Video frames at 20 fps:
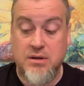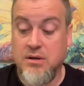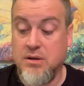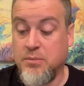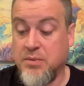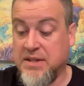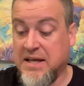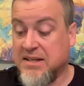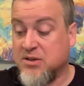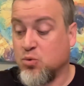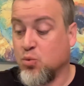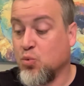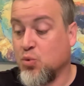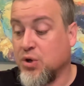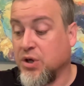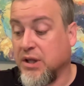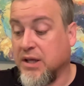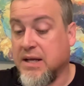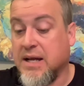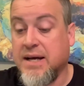But that's
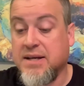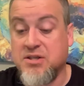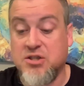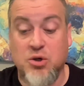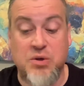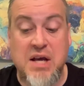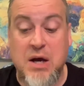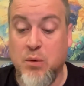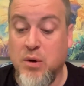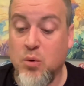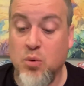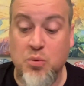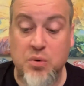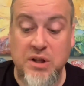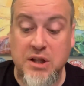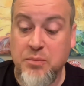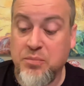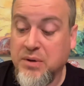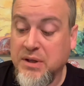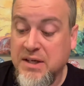really nice. So yeah, we were
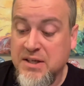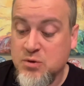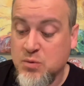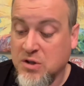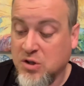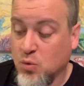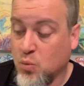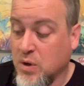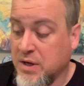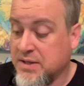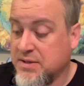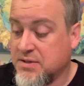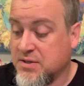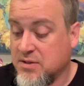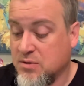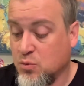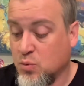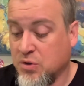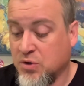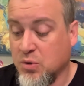really pleased with the
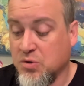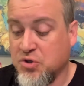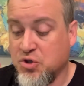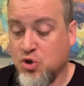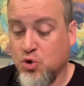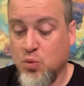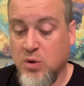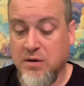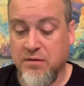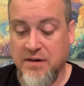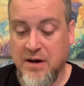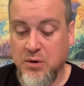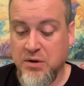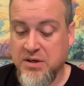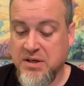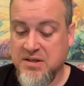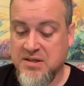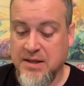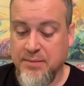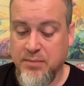ones, with those two we'd found in
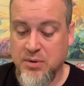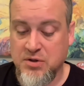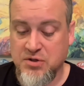December.